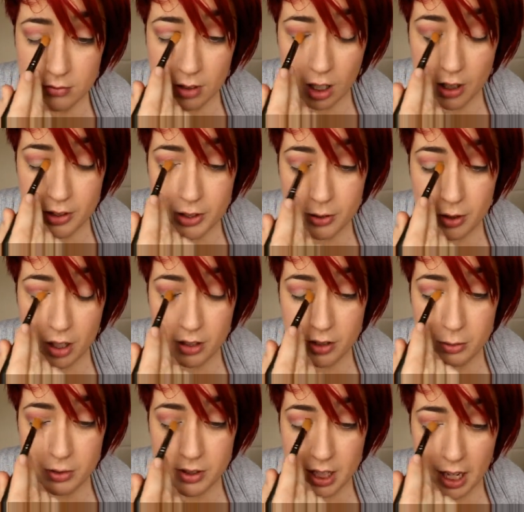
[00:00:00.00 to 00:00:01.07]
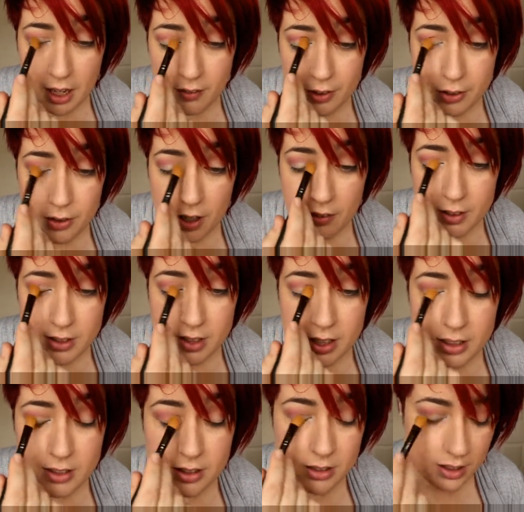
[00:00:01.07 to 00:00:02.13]
Also, the ones I have are travel
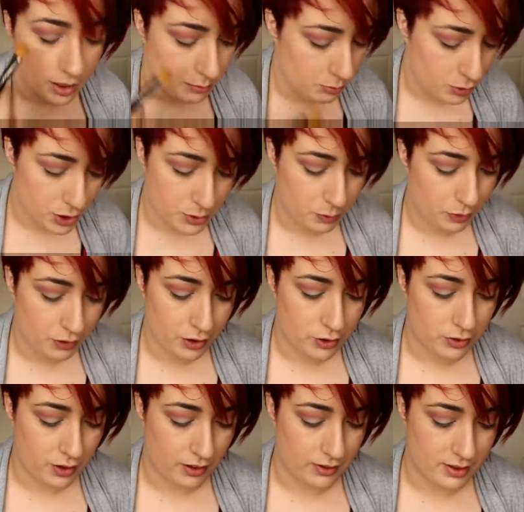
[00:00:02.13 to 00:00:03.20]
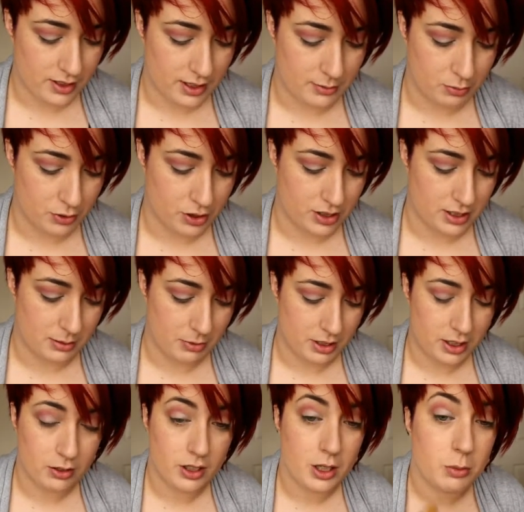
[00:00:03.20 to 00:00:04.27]
size because I much prefer travel size brushes. Am I
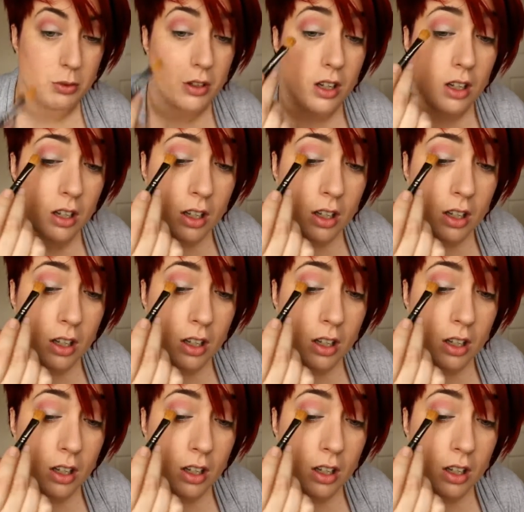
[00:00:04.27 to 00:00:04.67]
the only one?